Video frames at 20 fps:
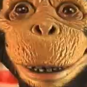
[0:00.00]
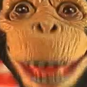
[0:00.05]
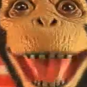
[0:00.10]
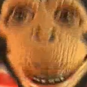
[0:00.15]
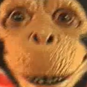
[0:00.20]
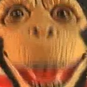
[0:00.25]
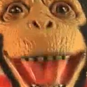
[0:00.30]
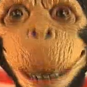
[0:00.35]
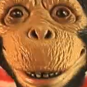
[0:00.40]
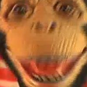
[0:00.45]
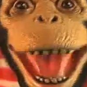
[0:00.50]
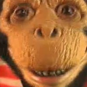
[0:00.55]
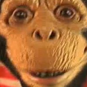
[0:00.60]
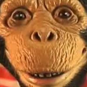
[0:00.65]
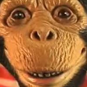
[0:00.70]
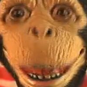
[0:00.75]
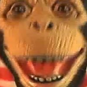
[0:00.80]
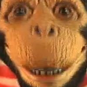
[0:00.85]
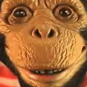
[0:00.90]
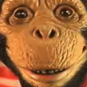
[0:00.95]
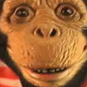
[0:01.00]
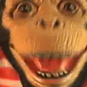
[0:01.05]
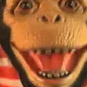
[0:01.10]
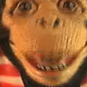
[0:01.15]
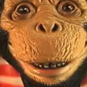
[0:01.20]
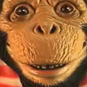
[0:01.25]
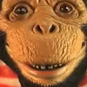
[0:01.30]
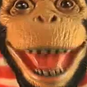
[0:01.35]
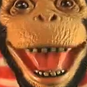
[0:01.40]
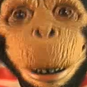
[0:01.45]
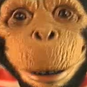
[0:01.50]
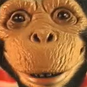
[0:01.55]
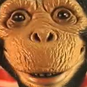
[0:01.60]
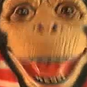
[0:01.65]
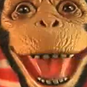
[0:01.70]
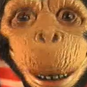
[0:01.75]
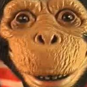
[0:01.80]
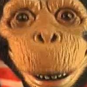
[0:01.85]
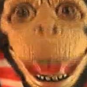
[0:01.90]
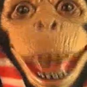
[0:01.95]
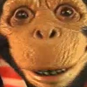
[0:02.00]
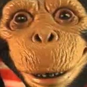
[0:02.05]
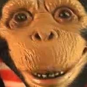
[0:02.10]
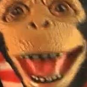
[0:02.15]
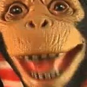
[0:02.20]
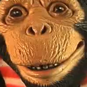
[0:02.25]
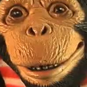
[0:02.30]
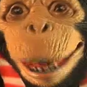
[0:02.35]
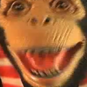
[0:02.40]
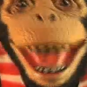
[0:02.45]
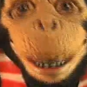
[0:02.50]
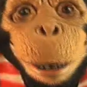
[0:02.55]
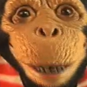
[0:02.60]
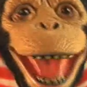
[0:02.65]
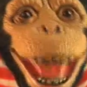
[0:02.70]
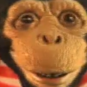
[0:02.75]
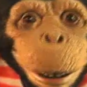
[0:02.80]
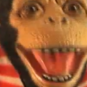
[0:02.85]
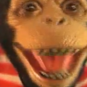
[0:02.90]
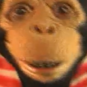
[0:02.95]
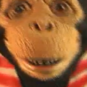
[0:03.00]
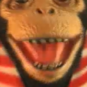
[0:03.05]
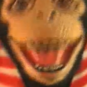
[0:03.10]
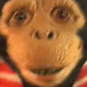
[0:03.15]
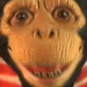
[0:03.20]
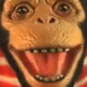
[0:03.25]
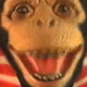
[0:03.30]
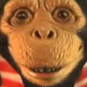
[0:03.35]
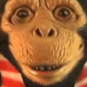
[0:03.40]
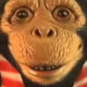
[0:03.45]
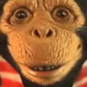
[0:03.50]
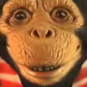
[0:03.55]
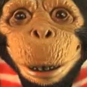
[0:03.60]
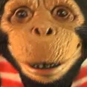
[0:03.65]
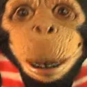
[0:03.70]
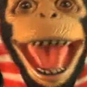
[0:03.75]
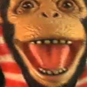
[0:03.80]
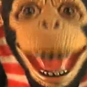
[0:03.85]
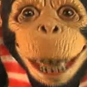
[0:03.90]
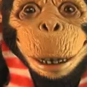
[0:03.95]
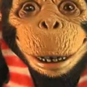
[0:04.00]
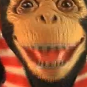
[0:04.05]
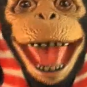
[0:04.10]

Governor Palin, is it true your 17 year old daughter Bristol is